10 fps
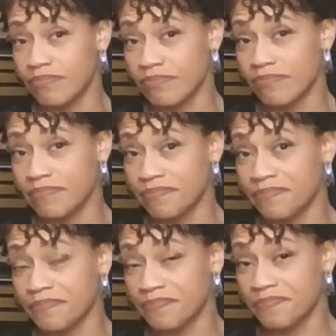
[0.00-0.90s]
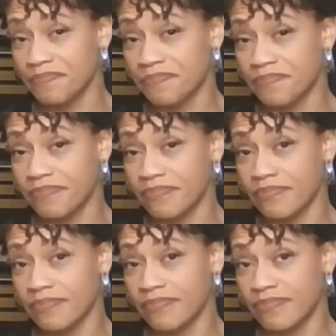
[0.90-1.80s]

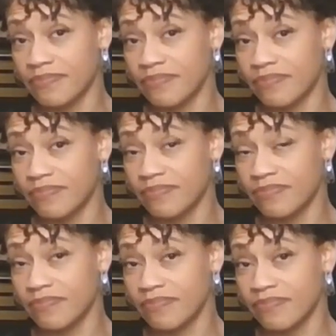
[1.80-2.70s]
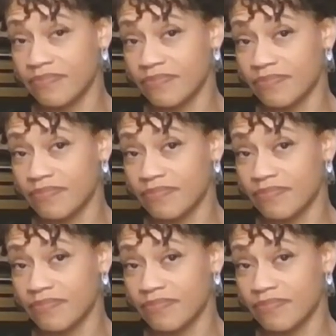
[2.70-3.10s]
[no speech]